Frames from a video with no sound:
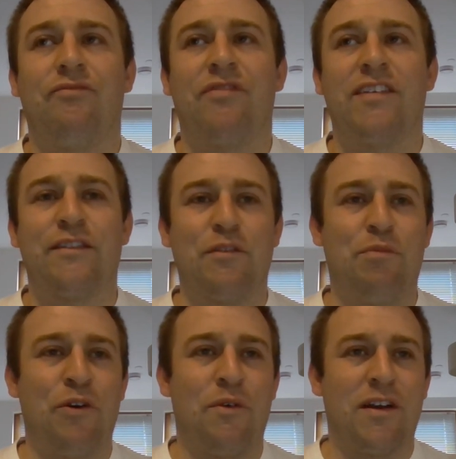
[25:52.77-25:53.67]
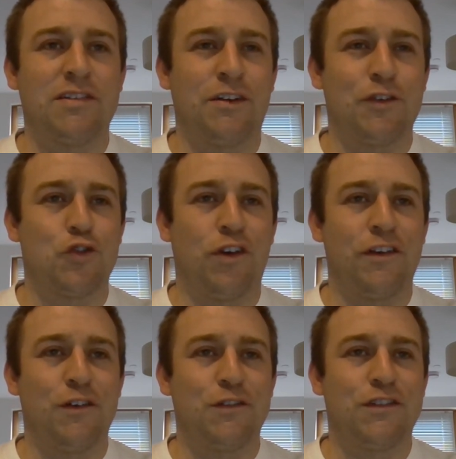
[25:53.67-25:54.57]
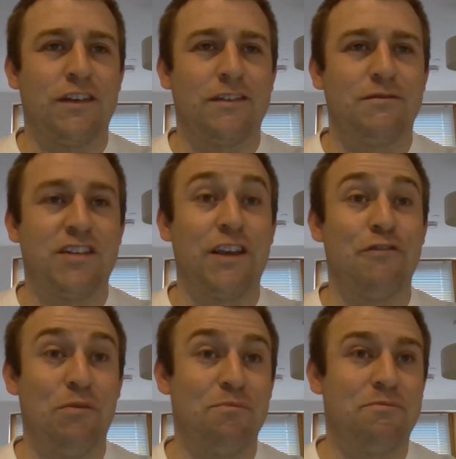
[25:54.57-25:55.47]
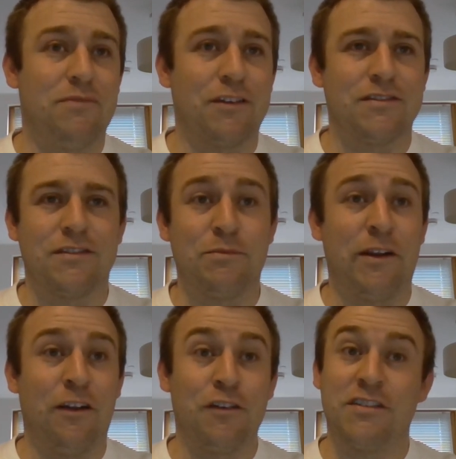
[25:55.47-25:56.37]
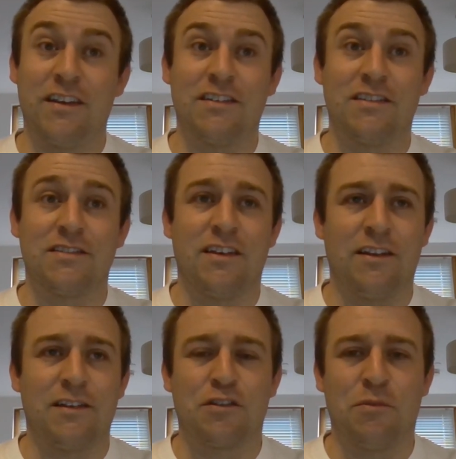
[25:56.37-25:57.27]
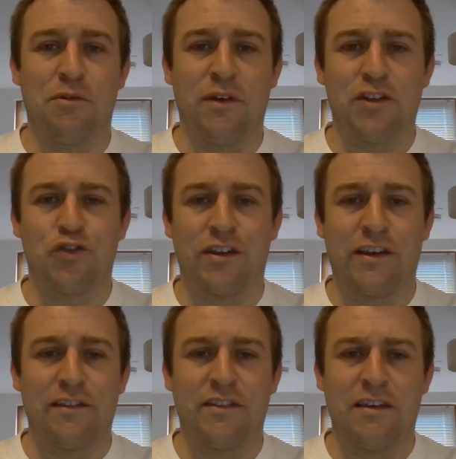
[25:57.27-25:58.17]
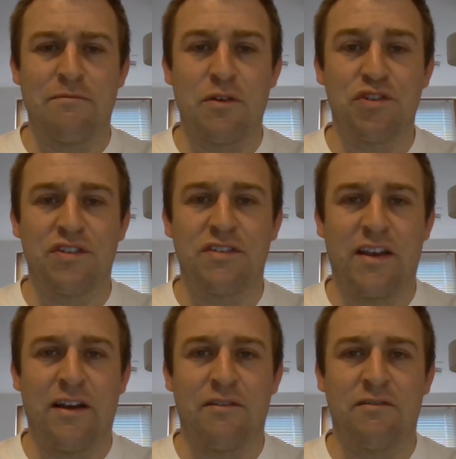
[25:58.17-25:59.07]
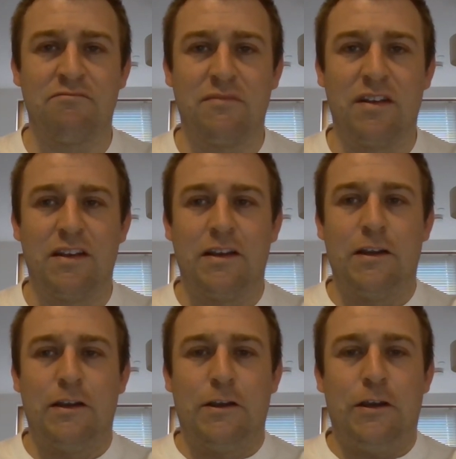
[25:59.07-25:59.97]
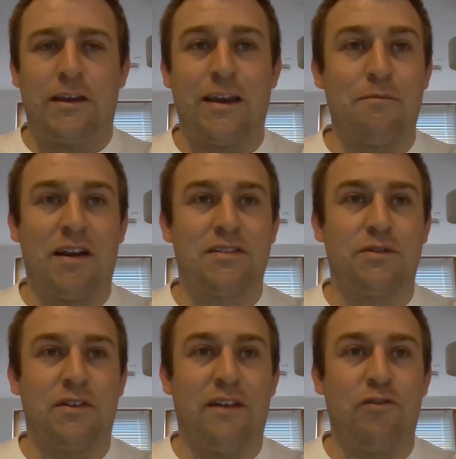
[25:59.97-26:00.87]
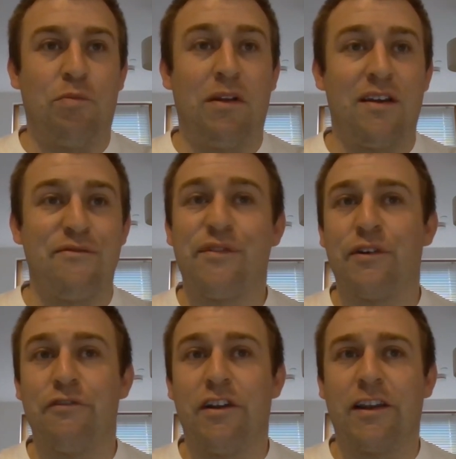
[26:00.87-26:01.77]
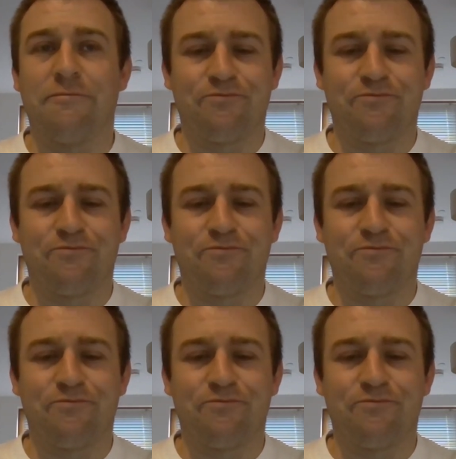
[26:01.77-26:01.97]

This is the point where I start trying not to tear up, because there's been a lot of tears, as I say, the last couple of weeks, trying to get the emotions out and get back to a level playing field, really.